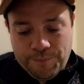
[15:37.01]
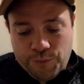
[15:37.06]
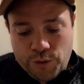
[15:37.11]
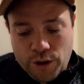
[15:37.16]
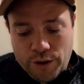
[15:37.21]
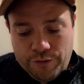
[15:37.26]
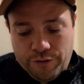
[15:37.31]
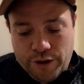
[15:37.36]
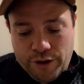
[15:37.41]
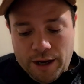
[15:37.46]

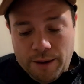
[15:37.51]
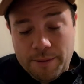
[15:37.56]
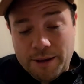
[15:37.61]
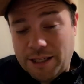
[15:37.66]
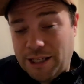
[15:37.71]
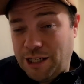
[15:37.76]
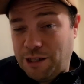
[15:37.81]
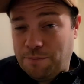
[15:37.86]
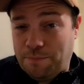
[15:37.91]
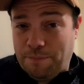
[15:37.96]
that for him it's
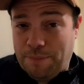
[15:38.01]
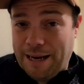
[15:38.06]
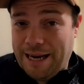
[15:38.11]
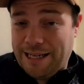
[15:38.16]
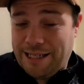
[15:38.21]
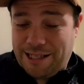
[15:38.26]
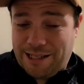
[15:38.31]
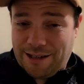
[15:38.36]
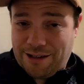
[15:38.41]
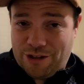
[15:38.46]
his
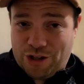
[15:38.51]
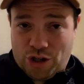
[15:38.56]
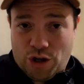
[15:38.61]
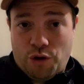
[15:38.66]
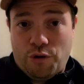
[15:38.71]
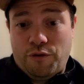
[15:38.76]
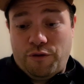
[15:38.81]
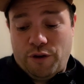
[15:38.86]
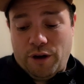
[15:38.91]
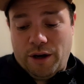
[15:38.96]
best
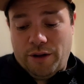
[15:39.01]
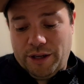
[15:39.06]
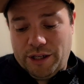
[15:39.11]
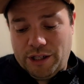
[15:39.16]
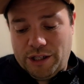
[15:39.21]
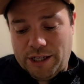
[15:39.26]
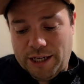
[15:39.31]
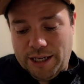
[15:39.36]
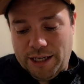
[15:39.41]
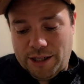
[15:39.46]
so far this
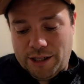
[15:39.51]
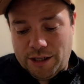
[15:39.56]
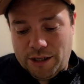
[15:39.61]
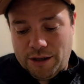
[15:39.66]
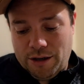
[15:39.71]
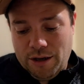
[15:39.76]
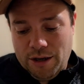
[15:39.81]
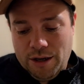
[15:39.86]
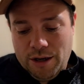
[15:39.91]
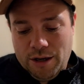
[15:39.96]
season.